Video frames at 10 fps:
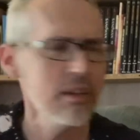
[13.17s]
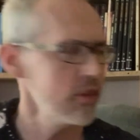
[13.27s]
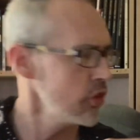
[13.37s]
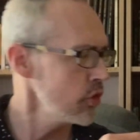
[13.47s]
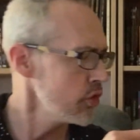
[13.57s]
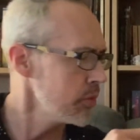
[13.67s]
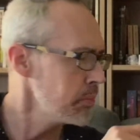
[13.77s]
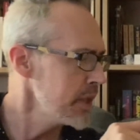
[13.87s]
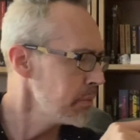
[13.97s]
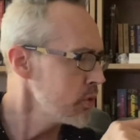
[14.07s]
Note to
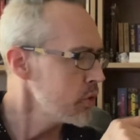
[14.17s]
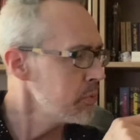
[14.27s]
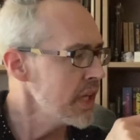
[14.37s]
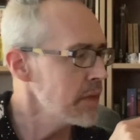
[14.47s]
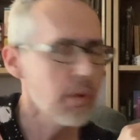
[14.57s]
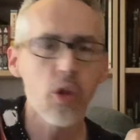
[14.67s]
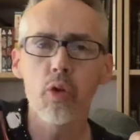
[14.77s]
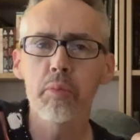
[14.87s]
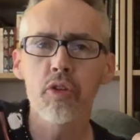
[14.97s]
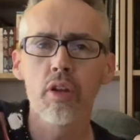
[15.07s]
people who make
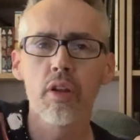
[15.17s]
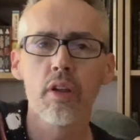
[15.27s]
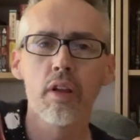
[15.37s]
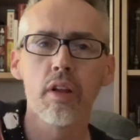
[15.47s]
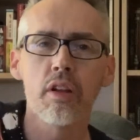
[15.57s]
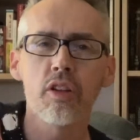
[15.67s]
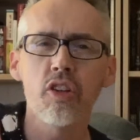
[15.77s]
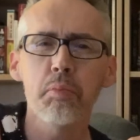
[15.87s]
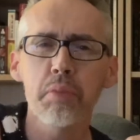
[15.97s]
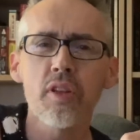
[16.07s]
bulbs,
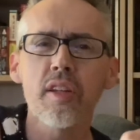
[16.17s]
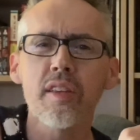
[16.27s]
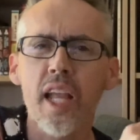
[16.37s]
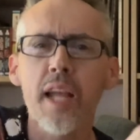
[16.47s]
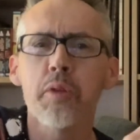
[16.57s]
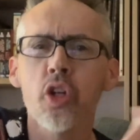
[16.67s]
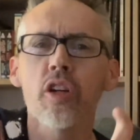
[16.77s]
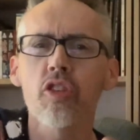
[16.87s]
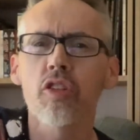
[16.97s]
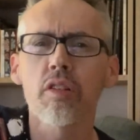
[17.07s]
just put the damn
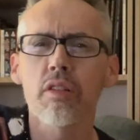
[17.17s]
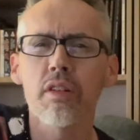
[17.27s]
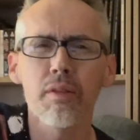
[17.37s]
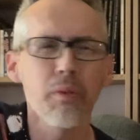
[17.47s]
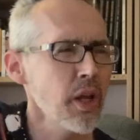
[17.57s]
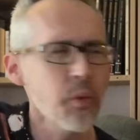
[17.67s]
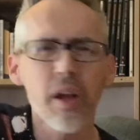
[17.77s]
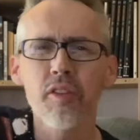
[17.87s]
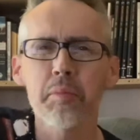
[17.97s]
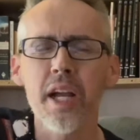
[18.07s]
hooks. Why do I
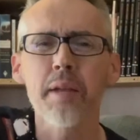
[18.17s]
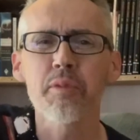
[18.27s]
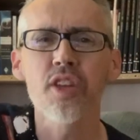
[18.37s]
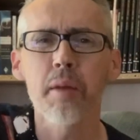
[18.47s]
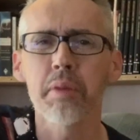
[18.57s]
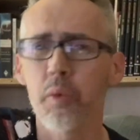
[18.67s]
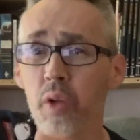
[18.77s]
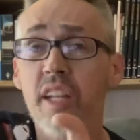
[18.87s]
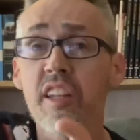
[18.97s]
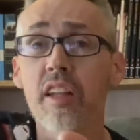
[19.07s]
have to buy them separate? Well,
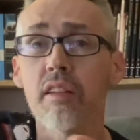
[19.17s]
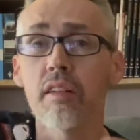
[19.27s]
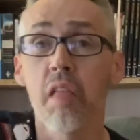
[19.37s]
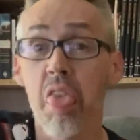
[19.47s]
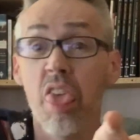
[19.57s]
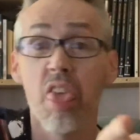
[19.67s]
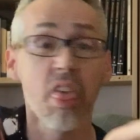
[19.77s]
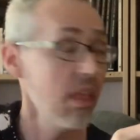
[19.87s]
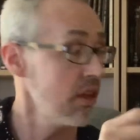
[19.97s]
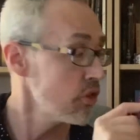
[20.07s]
I didn't.
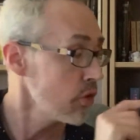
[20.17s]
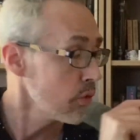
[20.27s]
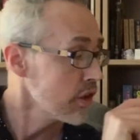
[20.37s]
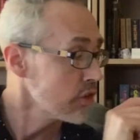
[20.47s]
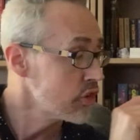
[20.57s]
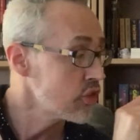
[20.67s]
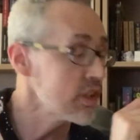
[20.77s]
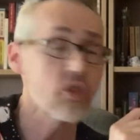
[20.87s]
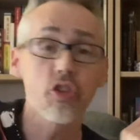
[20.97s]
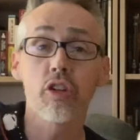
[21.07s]
So they're just
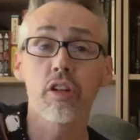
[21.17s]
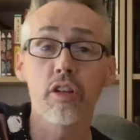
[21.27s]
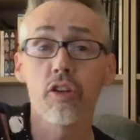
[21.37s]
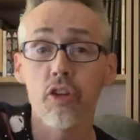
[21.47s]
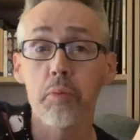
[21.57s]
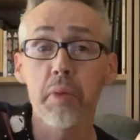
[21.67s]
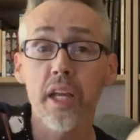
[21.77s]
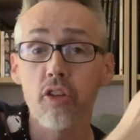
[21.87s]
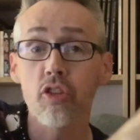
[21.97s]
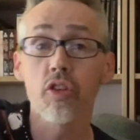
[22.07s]
inserted into the
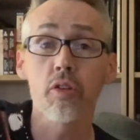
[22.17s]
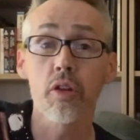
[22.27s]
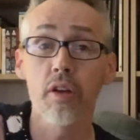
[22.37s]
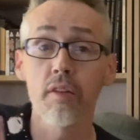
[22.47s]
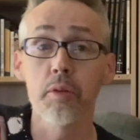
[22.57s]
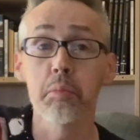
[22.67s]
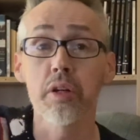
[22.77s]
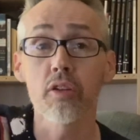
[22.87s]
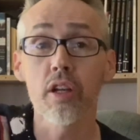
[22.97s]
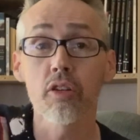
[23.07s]
pages of the
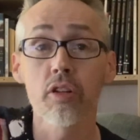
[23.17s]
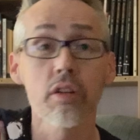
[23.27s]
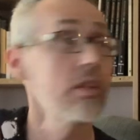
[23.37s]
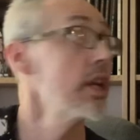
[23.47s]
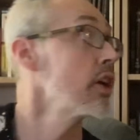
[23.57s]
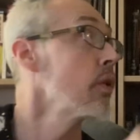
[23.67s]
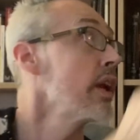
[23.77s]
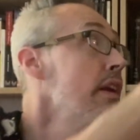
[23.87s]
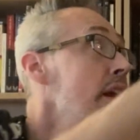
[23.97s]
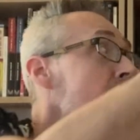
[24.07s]
book there to decorate it.